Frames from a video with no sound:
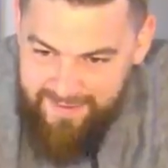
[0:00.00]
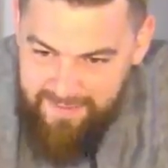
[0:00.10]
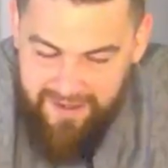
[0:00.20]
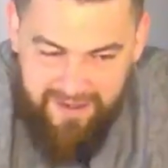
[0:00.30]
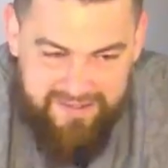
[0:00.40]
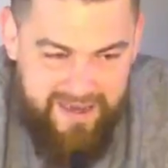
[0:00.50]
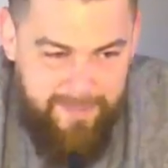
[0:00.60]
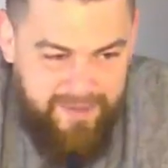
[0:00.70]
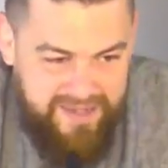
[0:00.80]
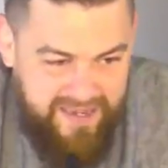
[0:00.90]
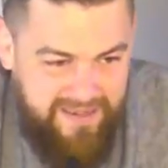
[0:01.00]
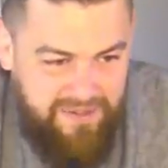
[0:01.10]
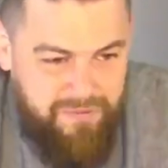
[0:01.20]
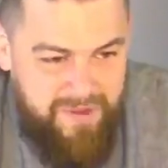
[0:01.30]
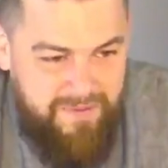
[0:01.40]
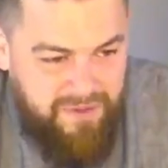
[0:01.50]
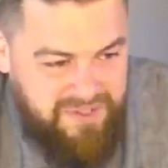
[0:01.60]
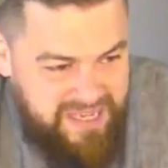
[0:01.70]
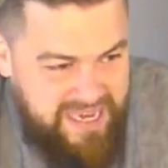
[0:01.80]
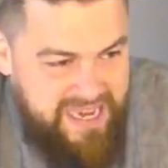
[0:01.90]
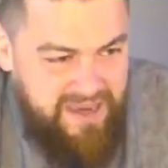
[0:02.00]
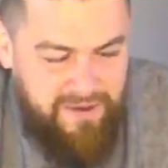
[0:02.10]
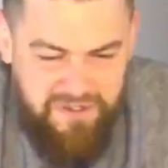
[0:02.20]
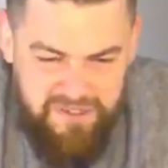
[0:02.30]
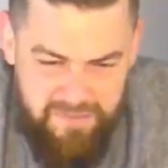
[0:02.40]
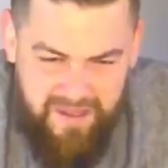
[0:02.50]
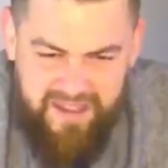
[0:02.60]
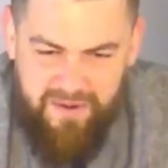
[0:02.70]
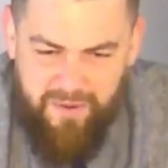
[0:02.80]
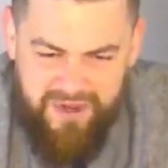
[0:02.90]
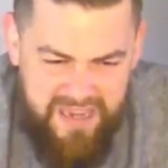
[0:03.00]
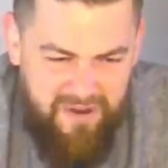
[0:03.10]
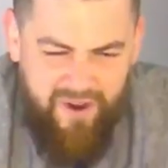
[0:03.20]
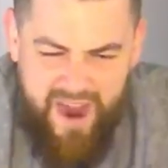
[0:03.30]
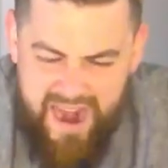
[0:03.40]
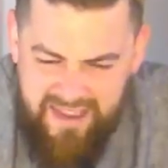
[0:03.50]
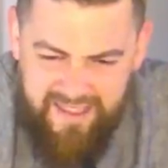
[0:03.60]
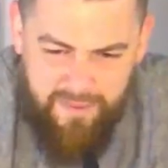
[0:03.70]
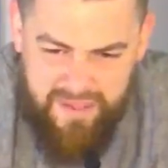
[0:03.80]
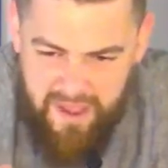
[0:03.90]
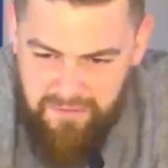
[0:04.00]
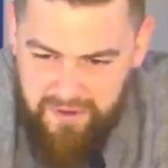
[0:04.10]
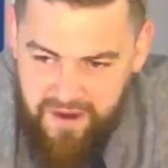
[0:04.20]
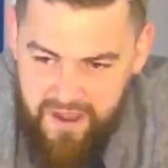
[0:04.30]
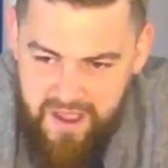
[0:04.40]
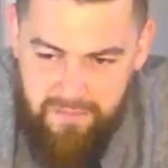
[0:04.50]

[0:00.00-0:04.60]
May Allah Ta'ala protect us from ever seeing or smelling or hearing or anything with the hellfire.